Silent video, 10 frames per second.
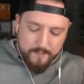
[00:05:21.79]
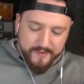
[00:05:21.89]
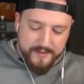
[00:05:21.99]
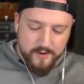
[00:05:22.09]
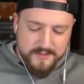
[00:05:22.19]

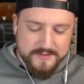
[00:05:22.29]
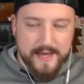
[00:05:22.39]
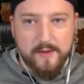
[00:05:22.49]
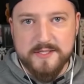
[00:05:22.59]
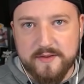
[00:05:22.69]
But here's the
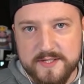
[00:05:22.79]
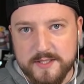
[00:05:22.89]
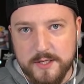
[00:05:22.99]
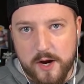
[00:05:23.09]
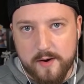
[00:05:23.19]
downside of this
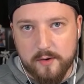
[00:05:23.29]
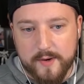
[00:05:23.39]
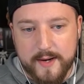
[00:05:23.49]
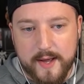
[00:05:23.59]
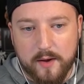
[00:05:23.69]
scenario
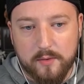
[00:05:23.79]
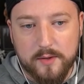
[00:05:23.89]
right now.